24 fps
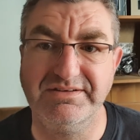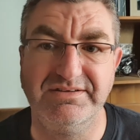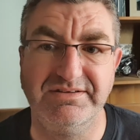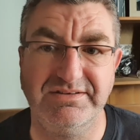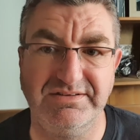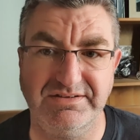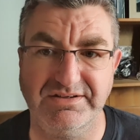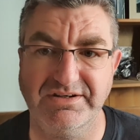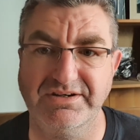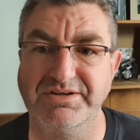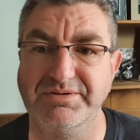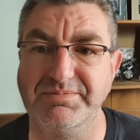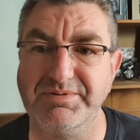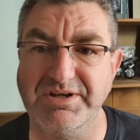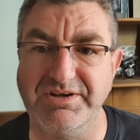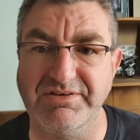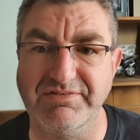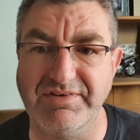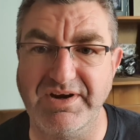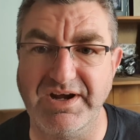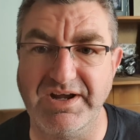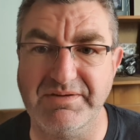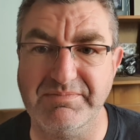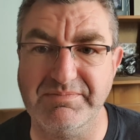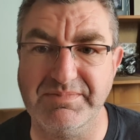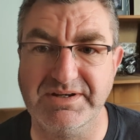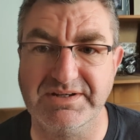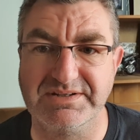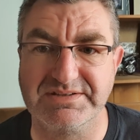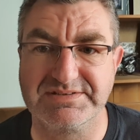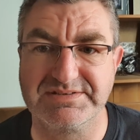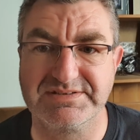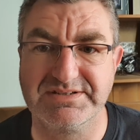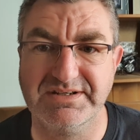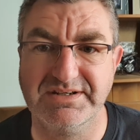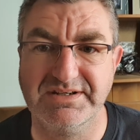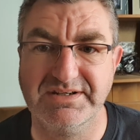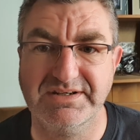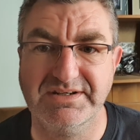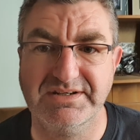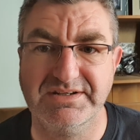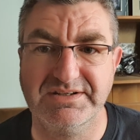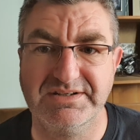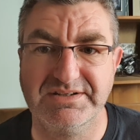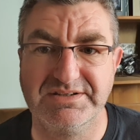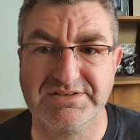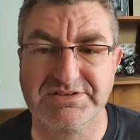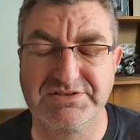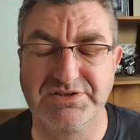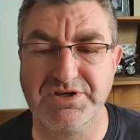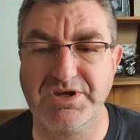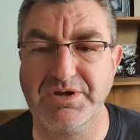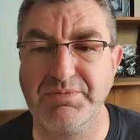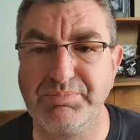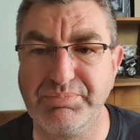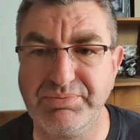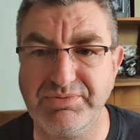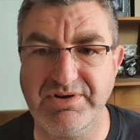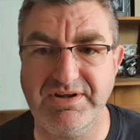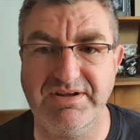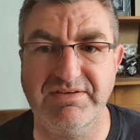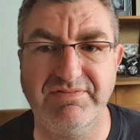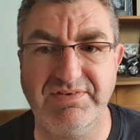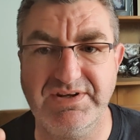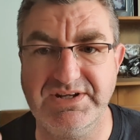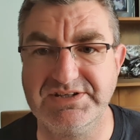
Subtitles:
you're going to be in a right mess. So your breathing